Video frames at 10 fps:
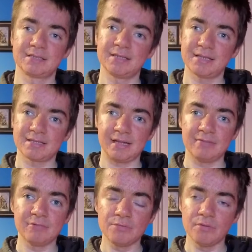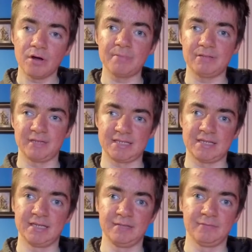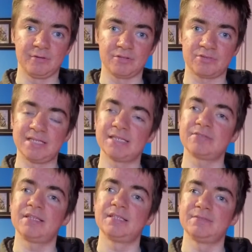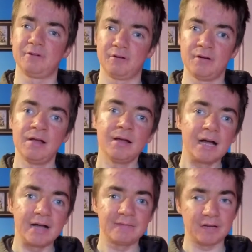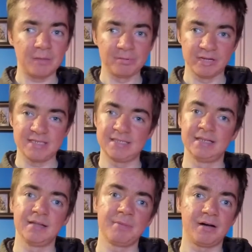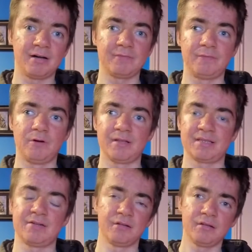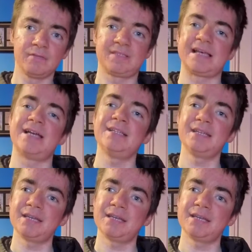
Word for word: So this land will not be returning for twenty twenty-four after operating at the park for a total of ten